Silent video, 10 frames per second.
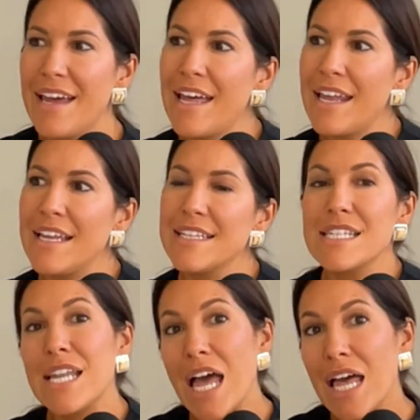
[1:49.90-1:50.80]
And
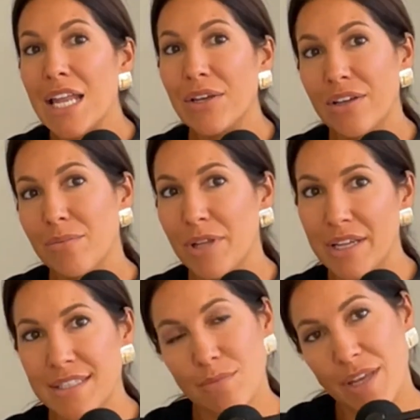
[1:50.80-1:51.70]
it's not a good
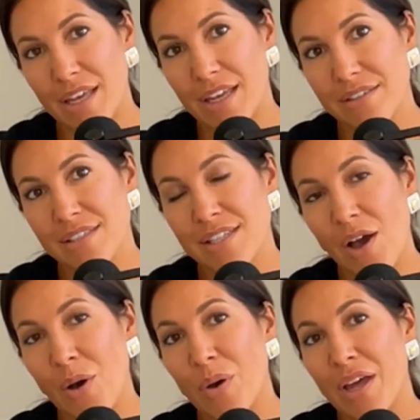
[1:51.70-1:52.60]
place to be.
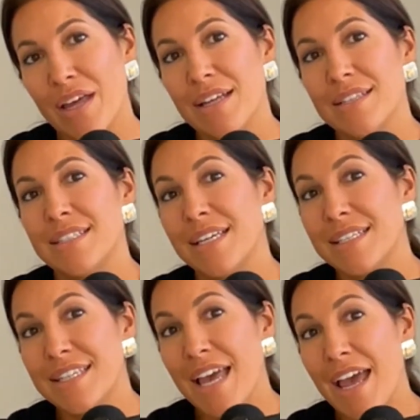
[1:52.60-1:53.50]
So
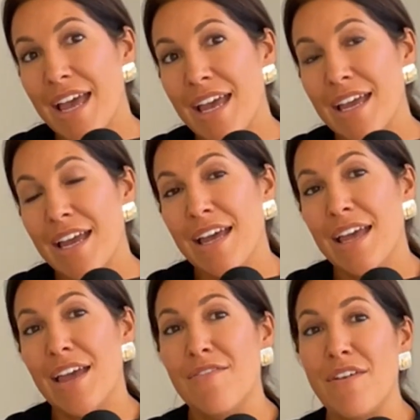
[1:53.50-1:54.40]
today,
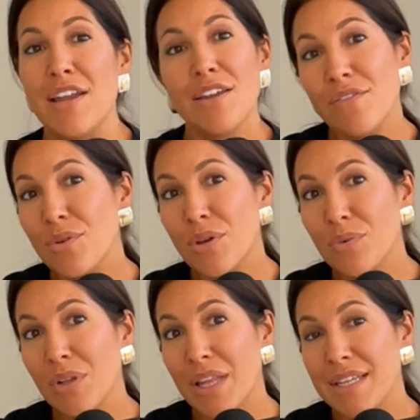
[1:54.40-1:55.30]
if any of you
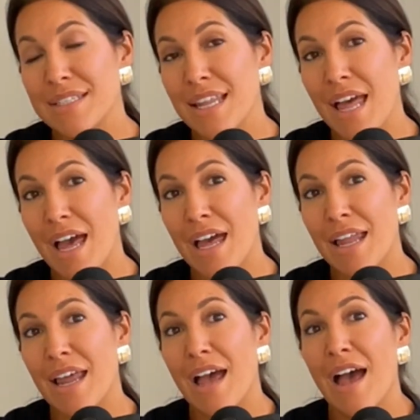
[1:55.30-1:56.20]
can relate to
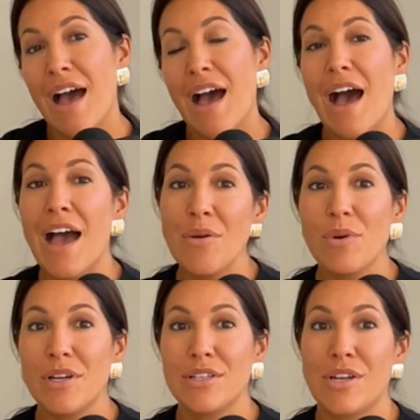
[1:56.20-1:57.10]
that, I
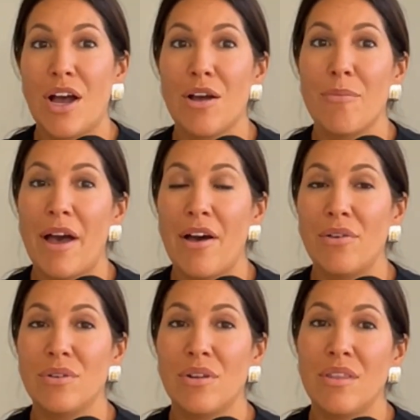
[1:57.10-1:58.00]
wanted to talk
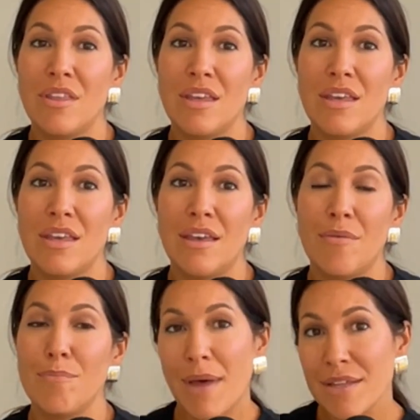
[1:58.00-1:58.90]
about
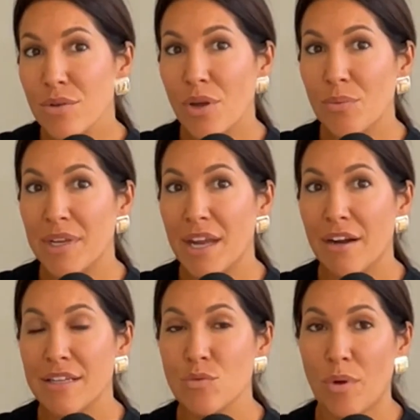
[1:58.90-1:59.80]
the mental load we carry as